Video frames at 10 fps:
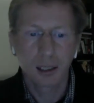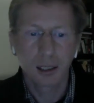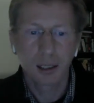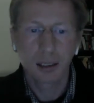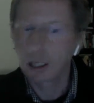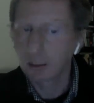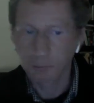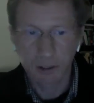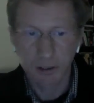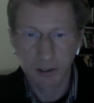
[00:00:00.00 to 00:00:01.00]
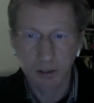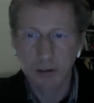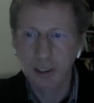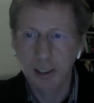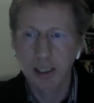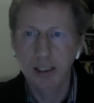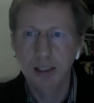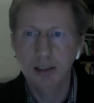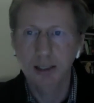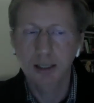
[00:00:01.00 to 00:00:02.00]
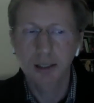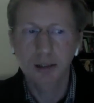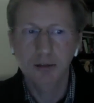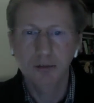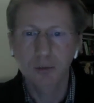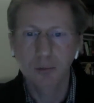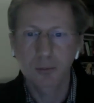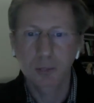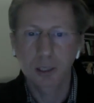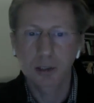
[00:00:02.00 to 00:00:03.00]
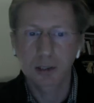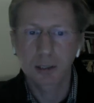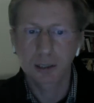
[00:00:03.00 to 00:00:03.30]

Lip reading: Yeah, I think that's from my side.